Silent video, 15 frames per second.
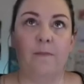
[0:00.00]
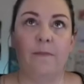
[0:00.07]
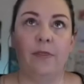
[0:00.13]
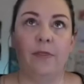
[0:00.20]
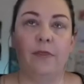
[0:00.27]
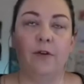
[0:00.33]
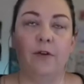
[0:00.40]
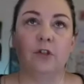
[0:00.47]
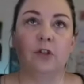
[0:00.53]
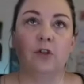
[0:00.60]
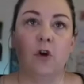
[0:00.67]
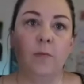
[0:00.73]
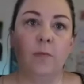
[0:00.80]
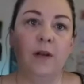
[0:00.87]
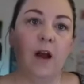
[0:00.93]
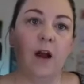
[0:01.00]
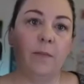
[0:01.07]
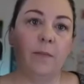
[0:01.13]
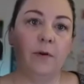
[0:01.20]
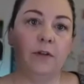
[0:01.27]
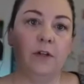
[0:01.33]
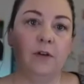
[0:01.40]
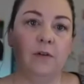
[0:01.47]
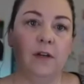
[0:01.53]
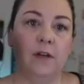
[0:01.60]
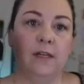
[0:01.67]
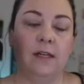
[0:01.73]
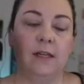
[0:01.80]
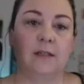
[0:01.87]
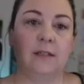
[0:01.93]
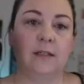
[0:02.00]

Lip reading: there's so many opportunities,